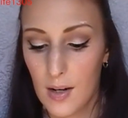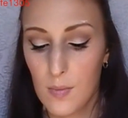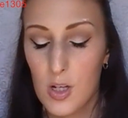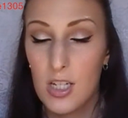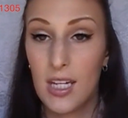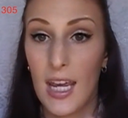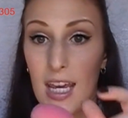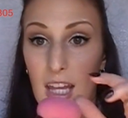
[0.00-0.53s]
I'm
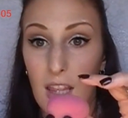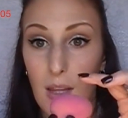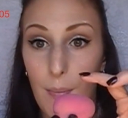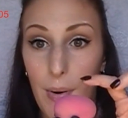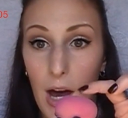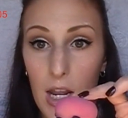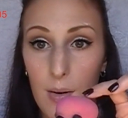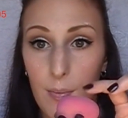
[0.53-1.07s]
just taking the
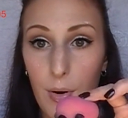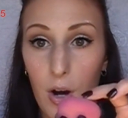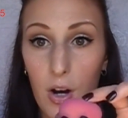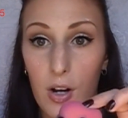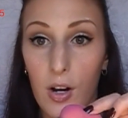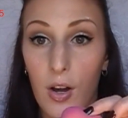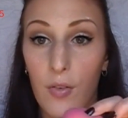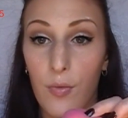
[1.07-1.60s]
bottom
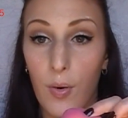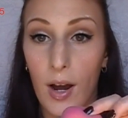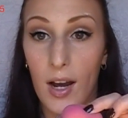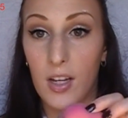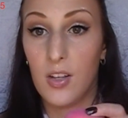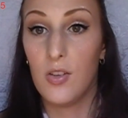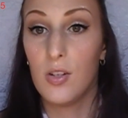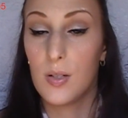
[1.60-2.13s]
part of where I
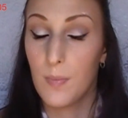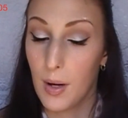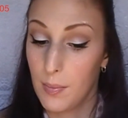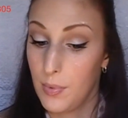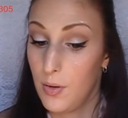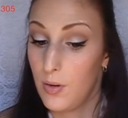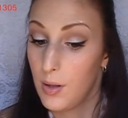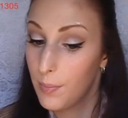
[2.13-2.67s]
used my
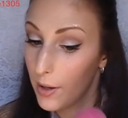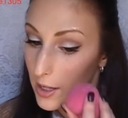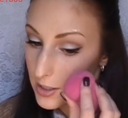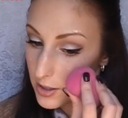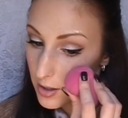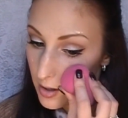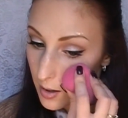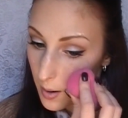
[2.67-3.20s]
beauty
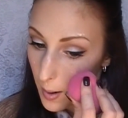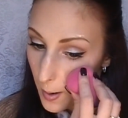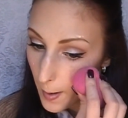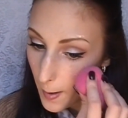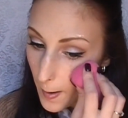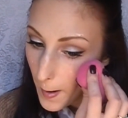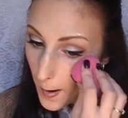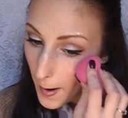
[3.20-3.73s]
blender
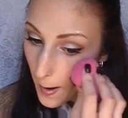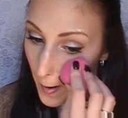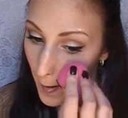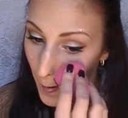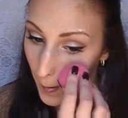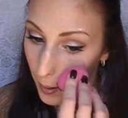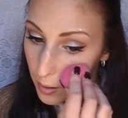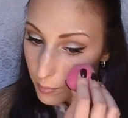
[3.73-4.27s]

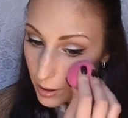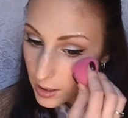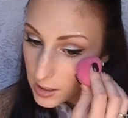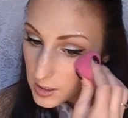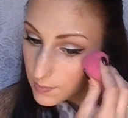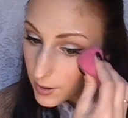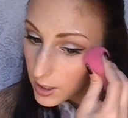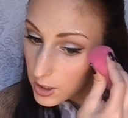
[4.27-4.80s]
or my
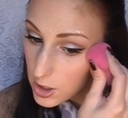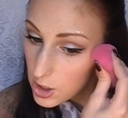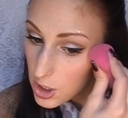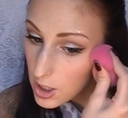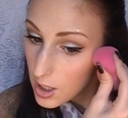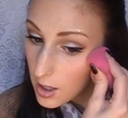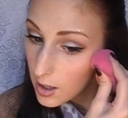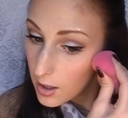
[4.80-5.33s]

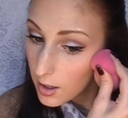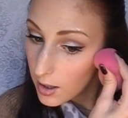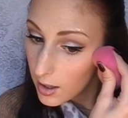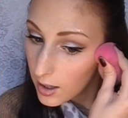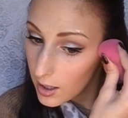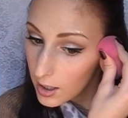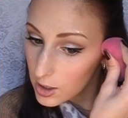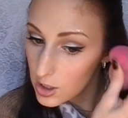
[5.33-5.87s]
sponge,
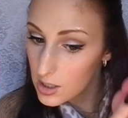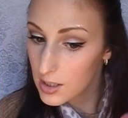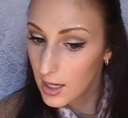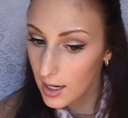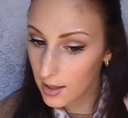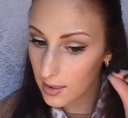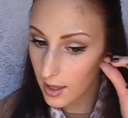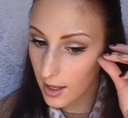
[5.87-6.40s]
and I just
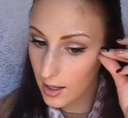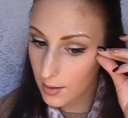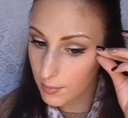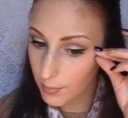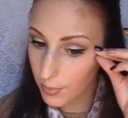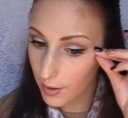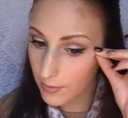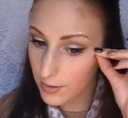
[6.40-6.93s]
take that
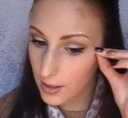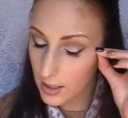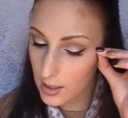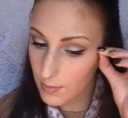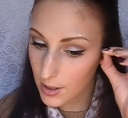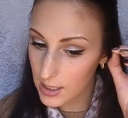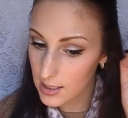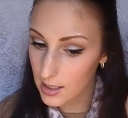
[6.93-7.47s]
and buff it
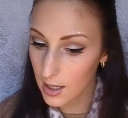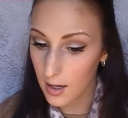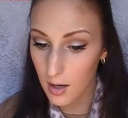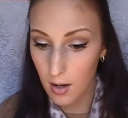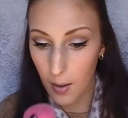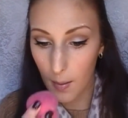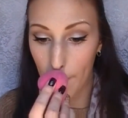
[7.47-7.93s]
into my skin.